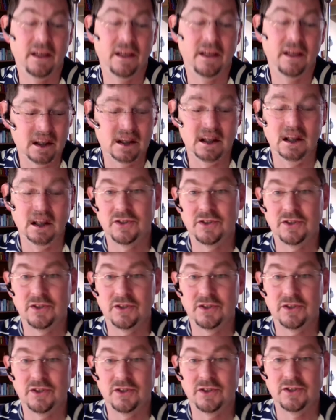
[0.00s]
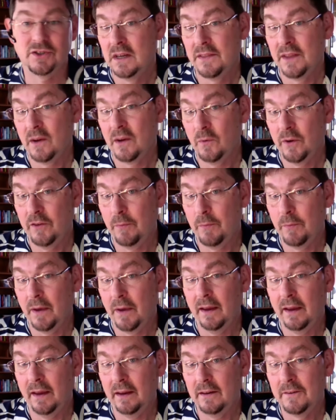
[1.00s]
the decision that we've
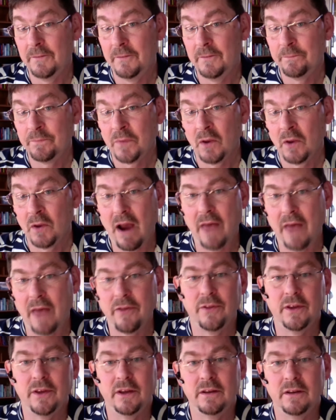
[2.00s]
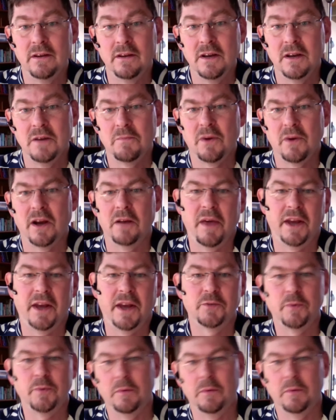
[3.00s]
made, rather than product
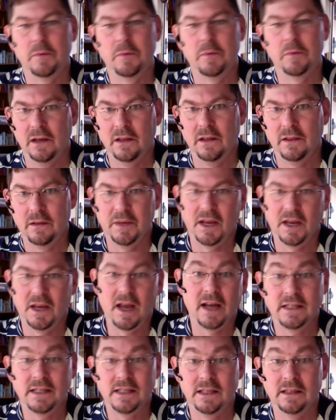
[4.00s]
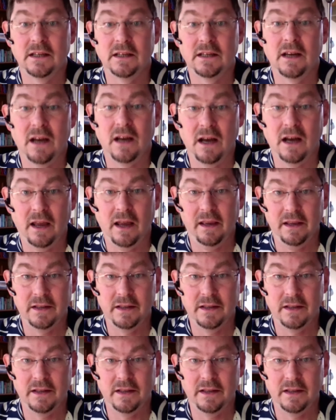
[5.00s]
management being the big idea guy.